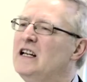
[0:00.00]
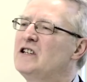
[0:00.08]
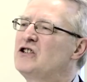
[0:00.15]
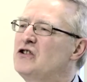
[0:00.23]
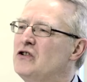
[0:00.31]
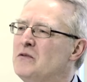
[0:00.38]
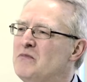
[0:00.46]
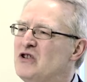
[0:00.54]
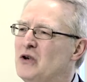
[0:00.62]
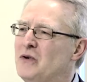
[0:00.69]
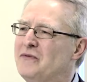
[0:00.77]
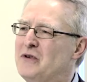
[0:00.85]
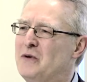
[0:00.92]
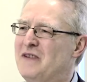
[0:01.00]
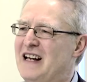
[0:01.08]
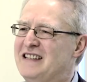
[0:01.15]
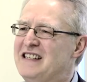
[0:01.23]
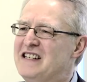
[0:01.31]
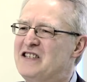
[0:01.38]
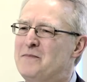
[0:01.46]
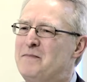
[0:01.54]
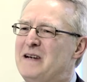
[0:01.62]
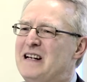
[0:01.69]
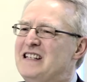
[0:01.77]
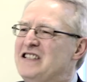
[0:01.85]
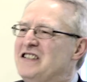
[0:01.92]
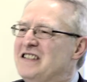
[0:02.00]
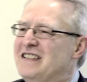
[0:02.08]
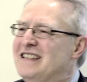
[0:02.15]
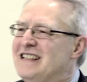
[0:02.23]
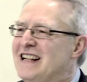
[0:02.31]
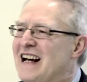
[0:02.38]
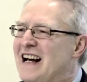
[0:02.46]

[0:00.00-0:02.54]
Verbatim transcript: In terms of sort of anticipation,